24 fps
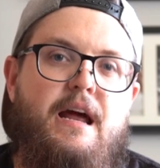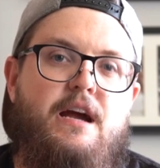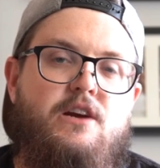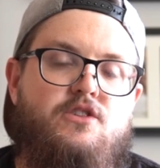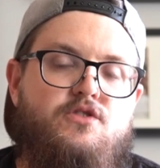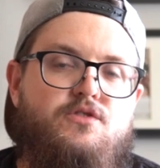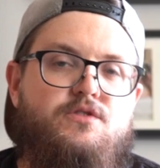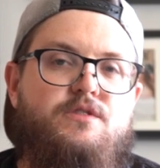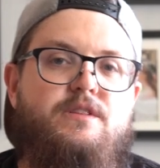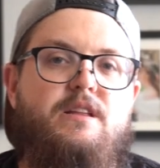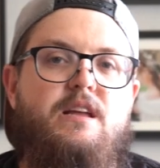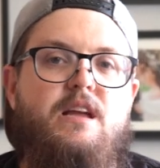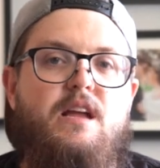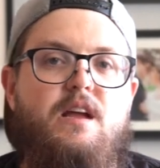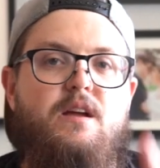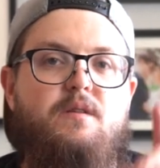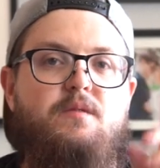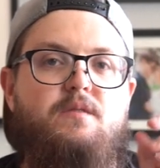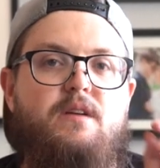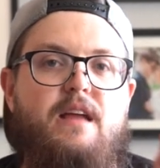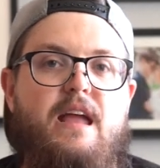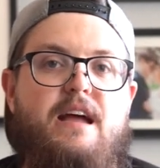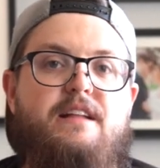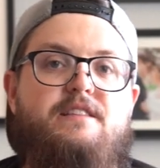actually
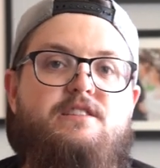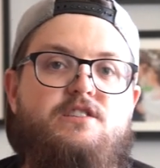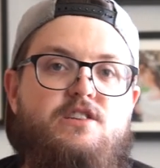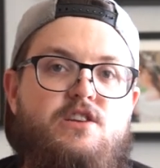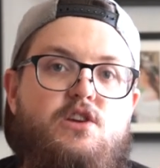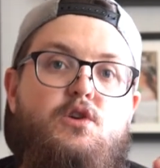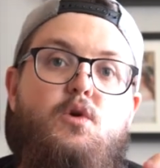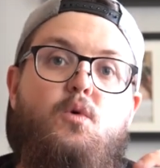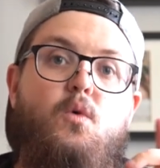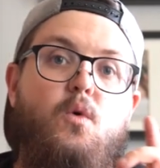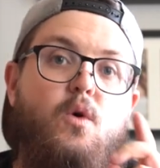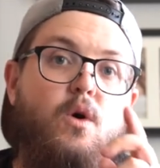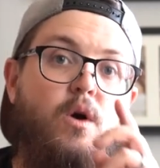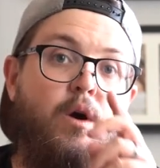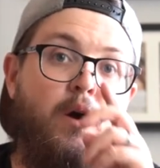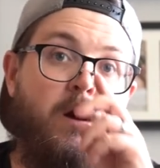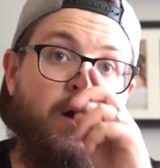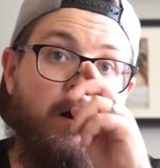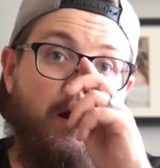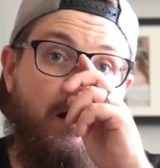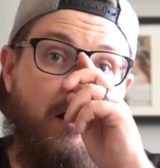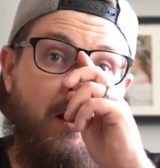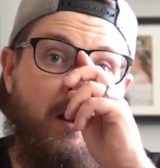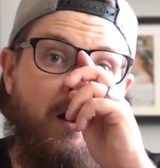gets
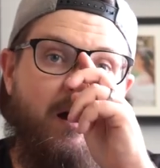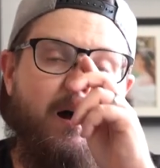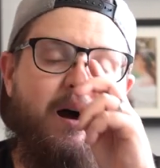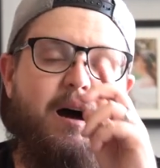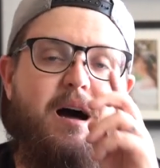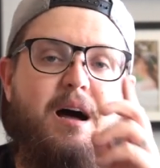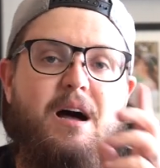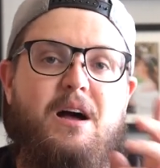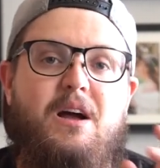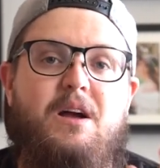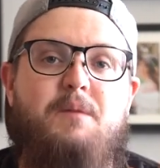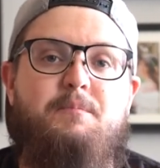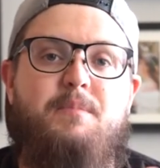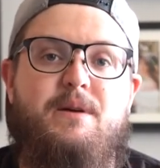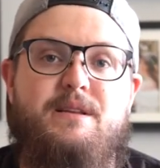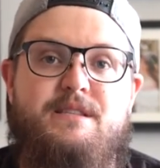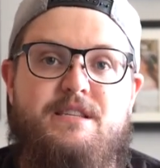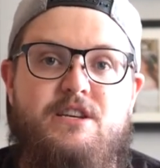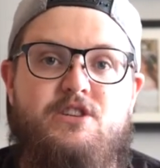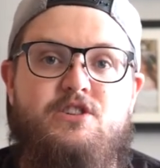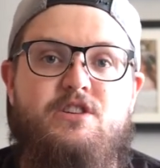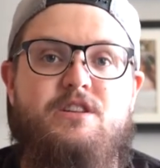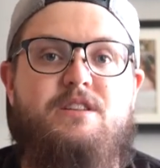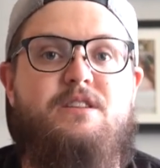your
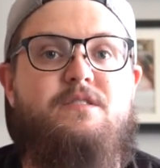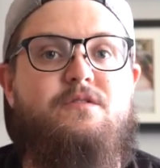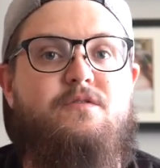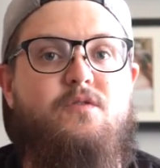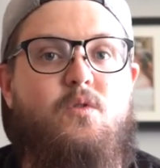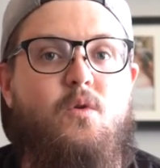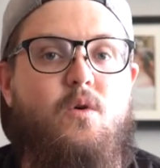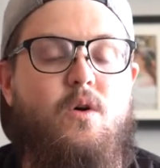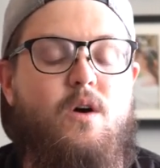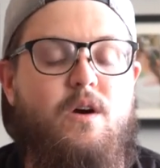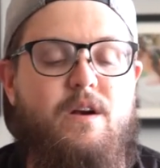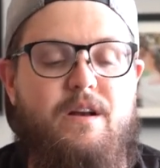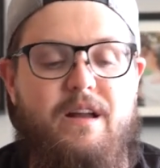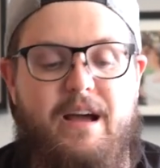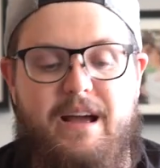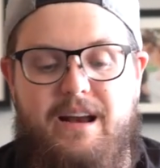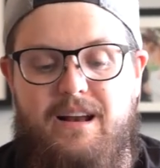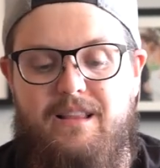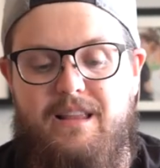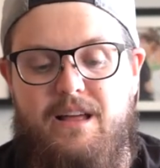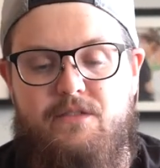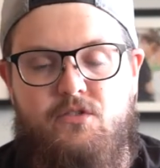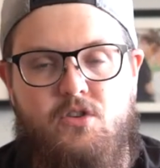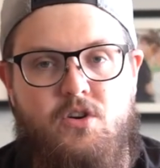position for
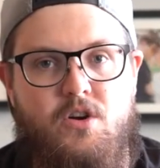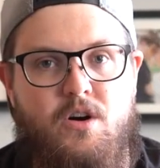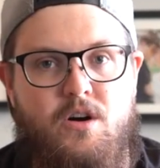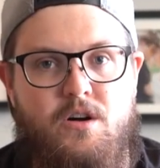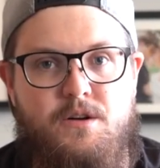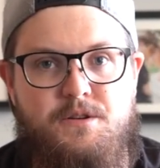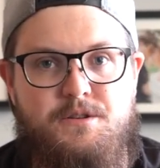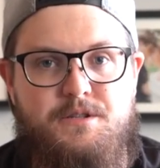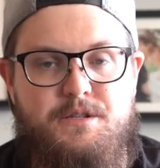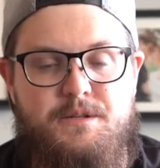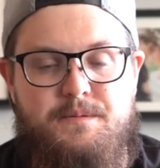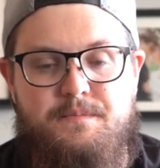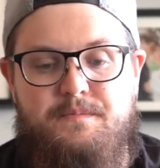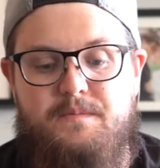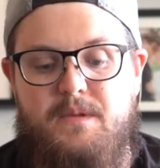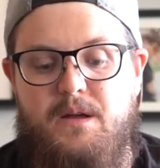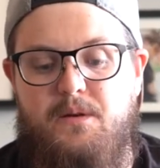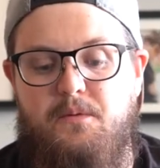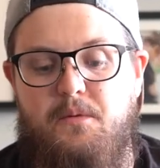911 calls,